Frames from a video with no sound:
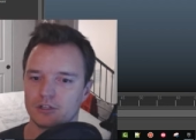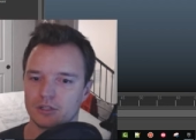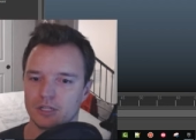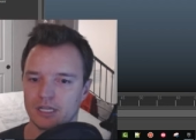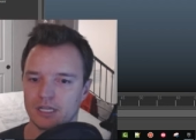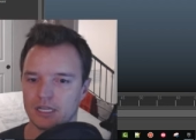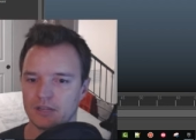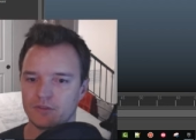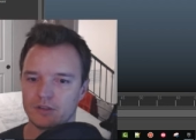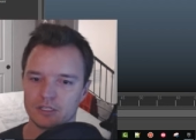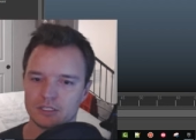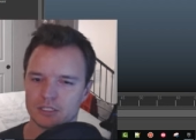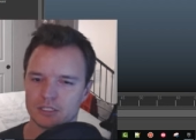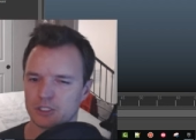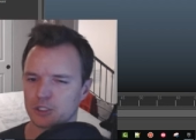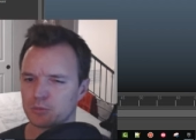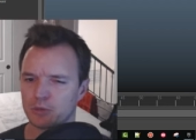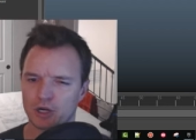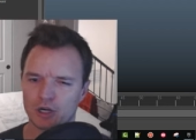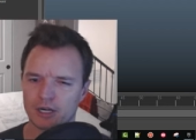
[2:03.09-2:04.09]
Like if he's a
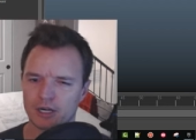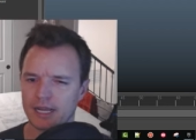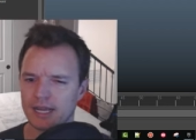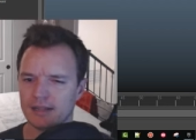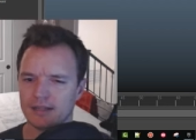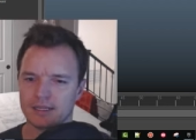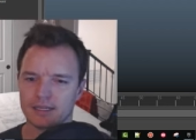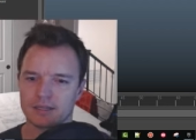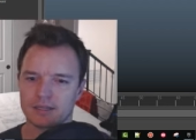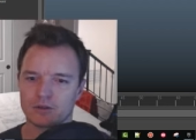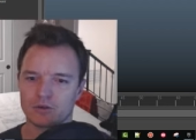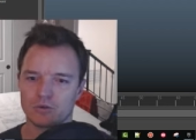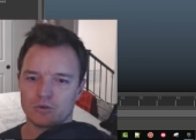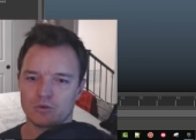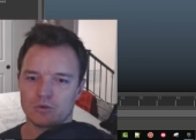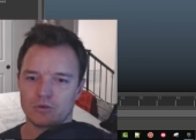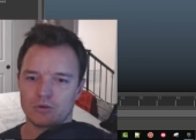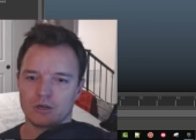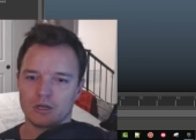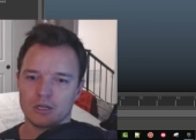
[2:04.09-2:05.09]
smart aleck,
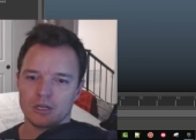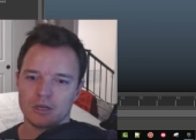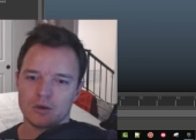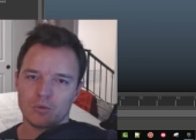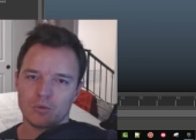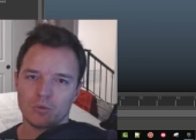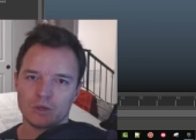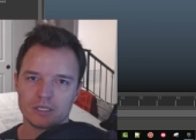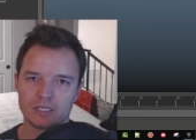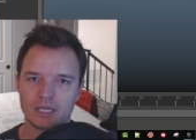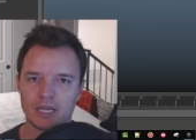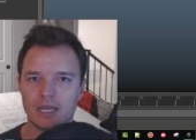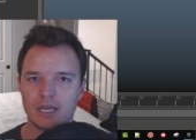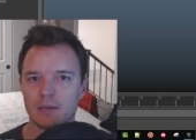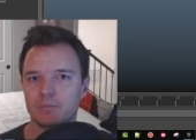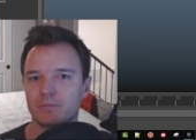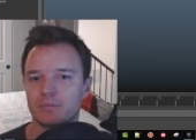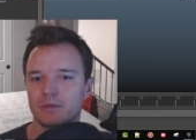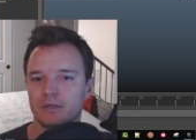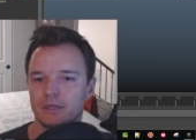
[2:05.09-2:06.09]
or what
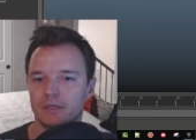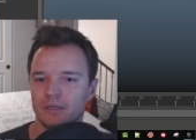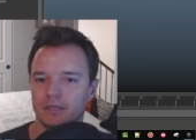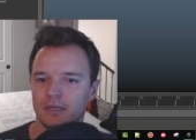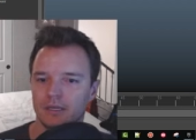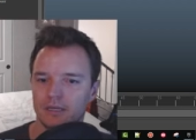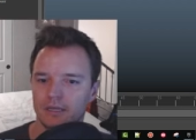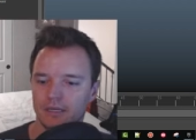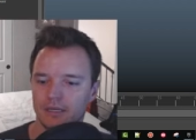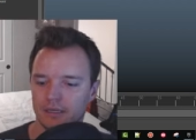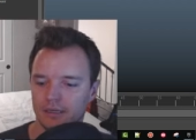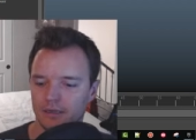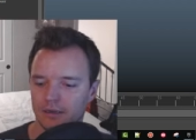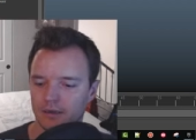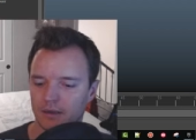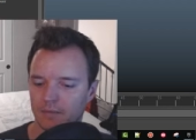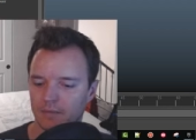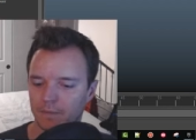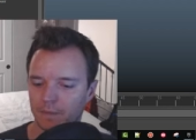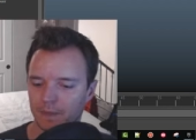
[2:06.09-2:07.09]
type, I
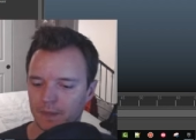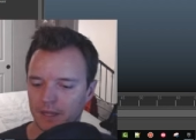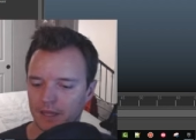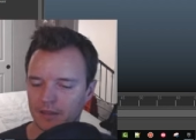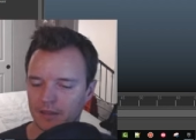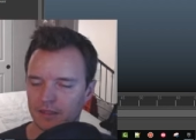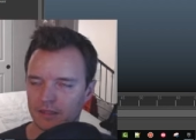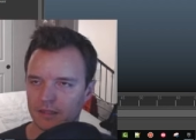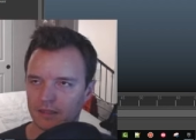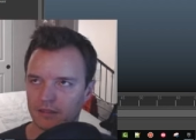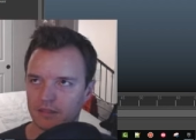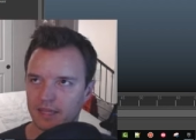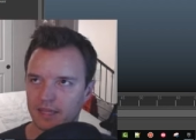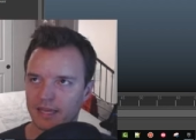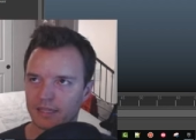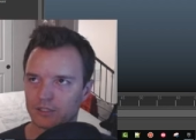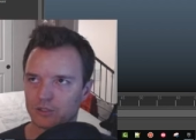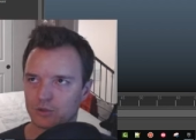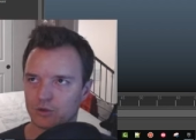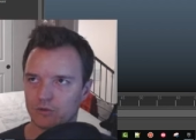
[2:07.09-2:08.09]
think
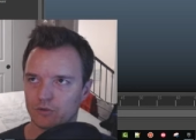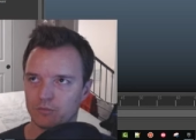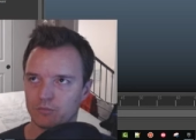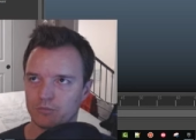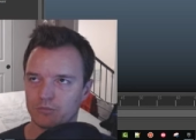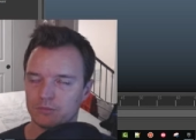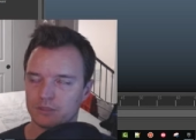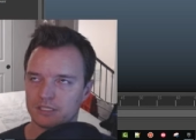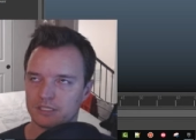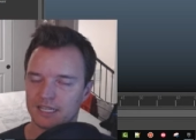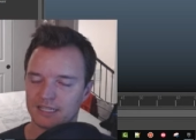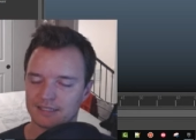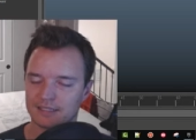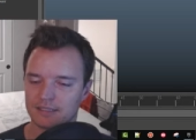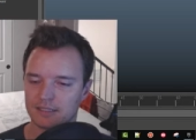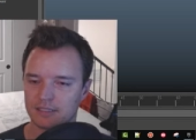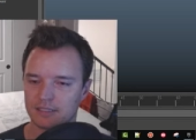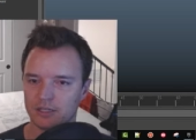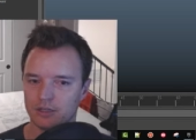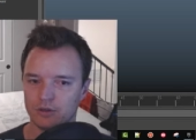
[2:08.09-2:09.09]
that sort of sets
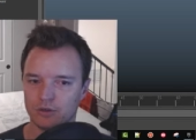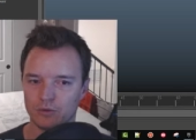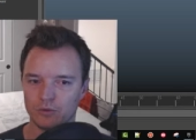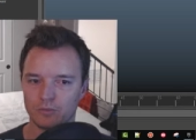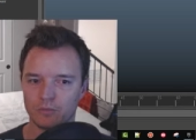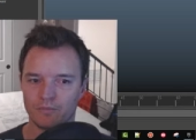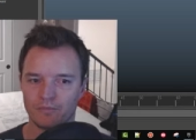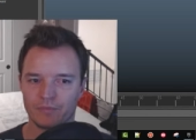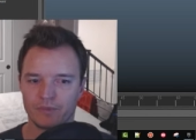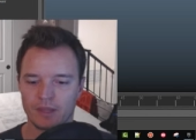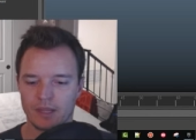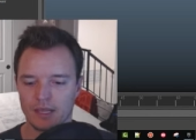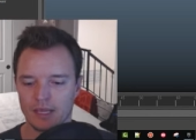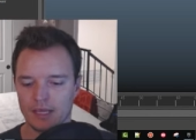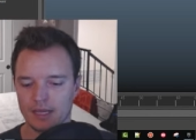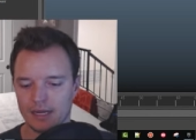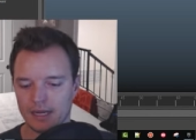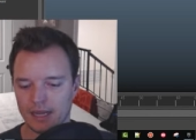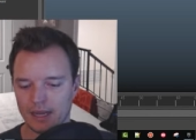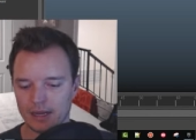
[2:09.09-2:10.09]
the tone.
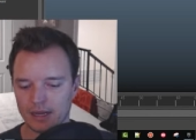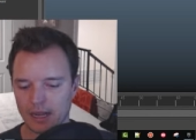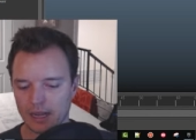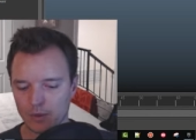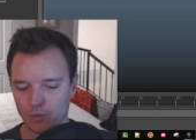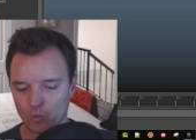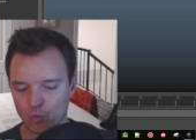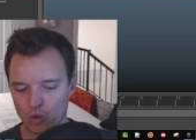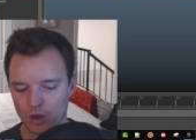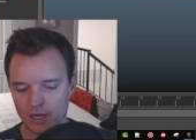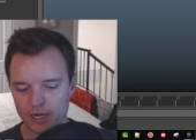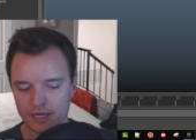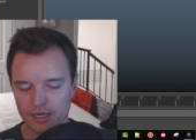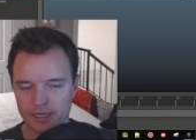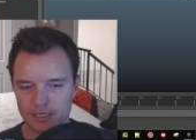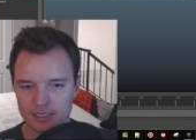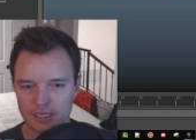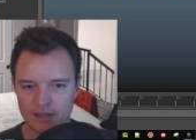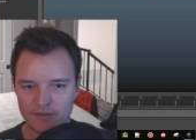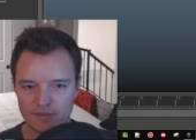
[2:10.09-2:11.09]
And I wanted
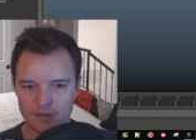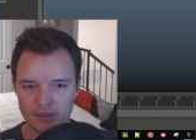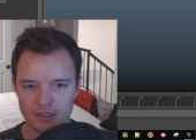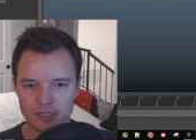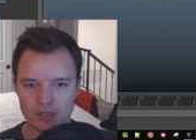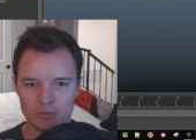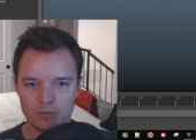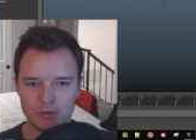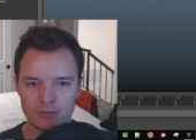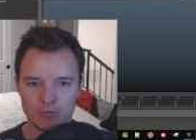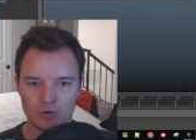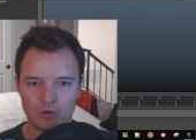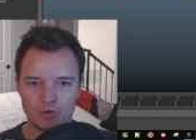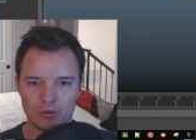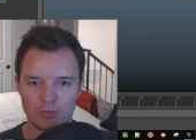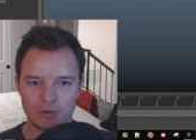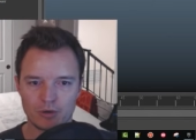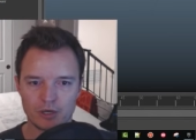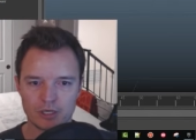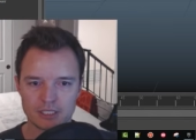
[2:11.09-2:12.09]
it to have a little bit
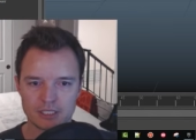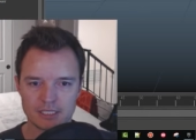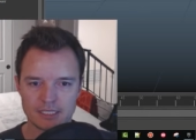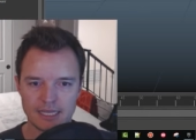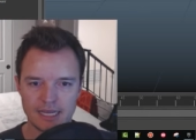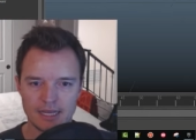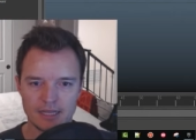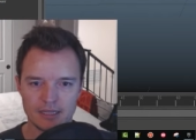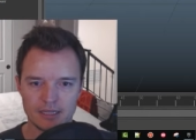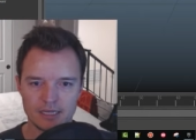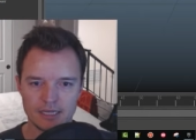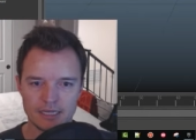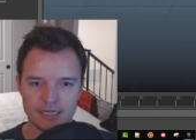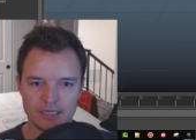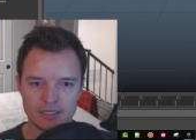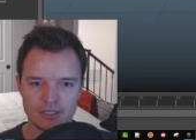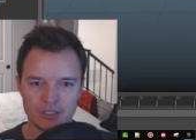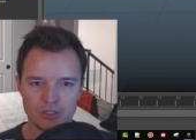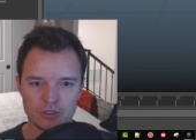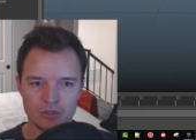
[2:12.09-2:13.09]
more
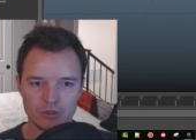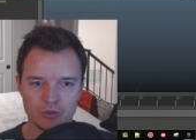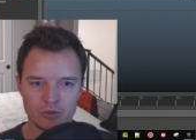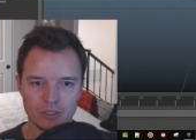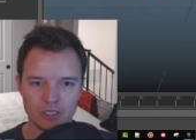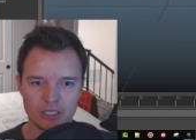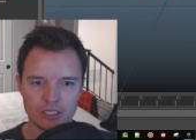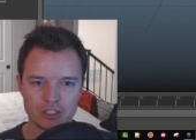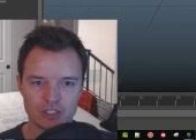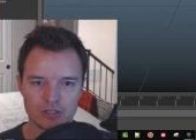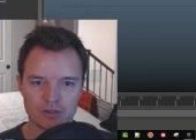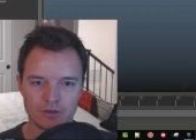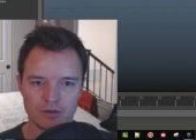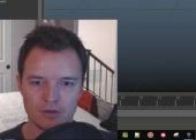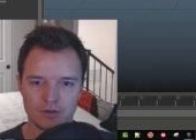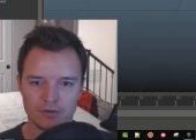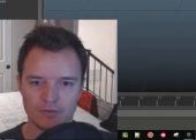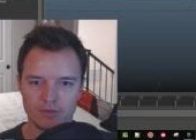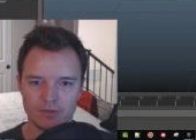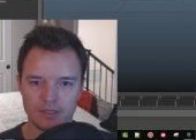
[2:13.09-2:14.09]
personality to each
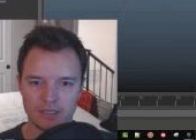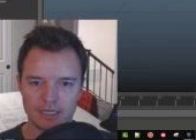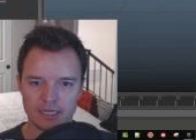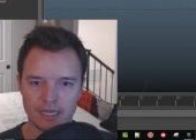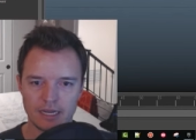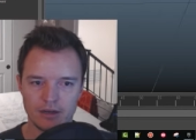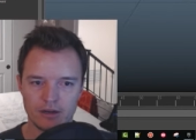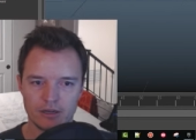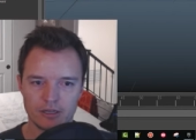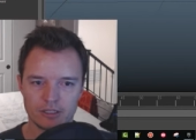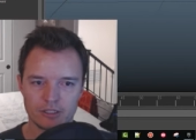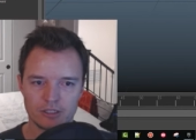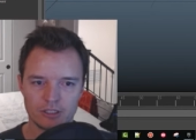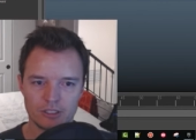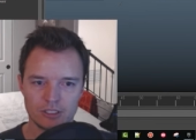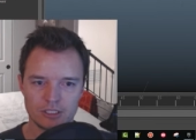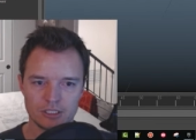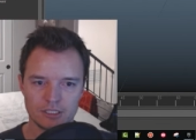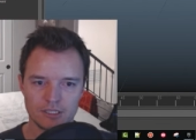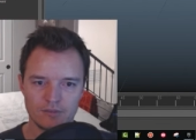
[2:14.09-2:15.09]
of the
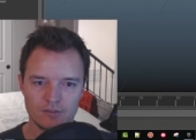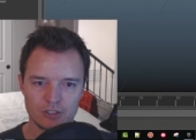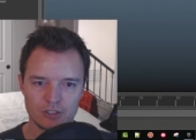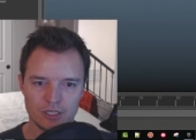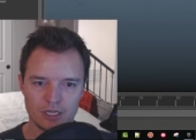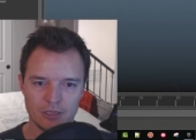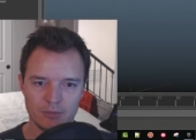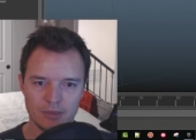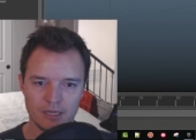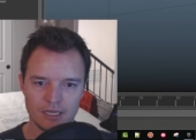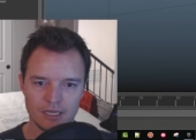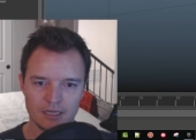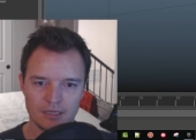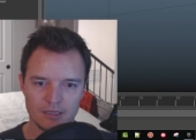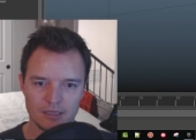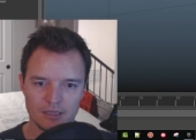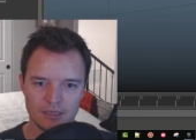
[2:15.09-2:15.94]
characters, even tried to make